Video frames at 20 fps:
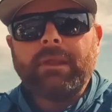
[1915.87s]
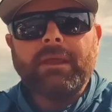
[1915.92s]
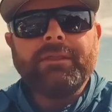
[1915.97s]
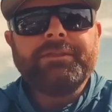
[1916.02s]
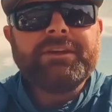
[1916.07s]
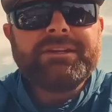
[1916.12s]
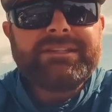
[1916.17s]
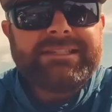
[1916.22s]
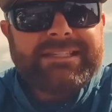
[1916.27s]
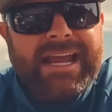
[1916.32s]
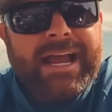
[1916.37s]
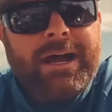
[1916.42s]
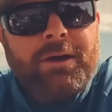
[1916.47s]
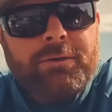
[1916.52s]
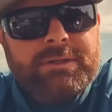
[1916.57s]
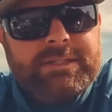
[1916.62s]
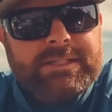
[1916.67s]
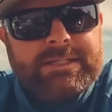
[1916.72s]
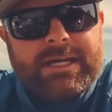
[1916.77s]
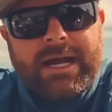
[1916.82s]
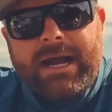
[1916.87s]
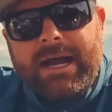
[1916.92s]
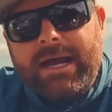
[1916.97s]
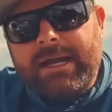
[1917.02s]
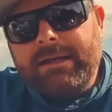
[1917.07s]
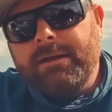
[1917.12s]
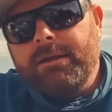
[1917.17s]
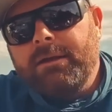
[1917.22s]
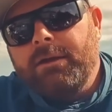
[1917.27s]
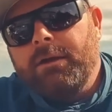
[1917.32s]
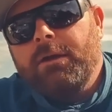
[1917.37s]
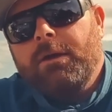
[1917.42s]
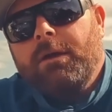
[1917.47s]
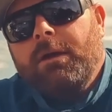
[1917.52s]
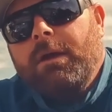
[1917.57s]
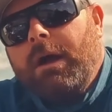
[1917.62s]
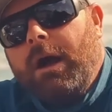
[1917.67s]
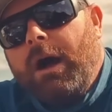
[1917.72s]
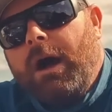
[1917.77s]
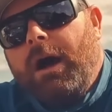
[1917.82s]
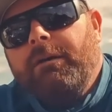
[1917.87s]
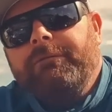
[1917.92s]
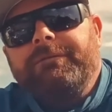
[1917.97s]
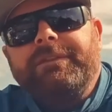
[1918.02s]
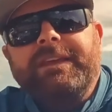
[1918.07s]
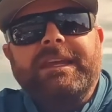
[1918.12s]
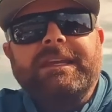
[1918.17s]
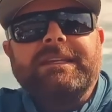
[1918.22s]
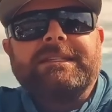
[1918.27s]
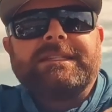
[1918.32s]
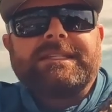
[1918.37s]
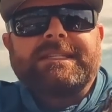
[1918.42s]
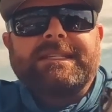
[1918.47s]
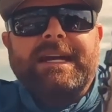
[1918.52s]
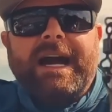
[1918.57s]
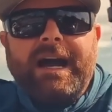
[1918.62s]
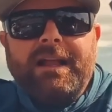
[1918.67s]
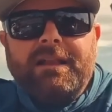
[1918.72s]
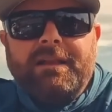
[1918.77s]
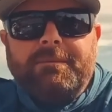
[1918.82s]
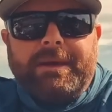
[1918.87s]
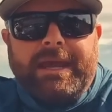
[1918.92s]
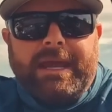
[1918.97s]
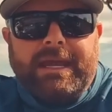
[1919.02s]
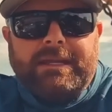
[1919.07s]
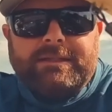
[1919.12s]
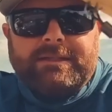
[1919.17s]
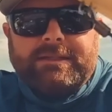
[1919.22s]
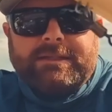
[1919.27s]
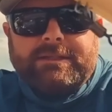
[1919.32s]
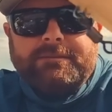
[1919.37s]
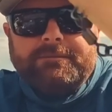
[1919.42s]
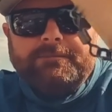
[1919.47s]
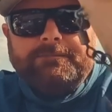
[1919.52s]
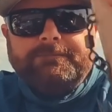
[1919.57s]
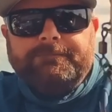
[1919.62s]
The downside of these style of baits,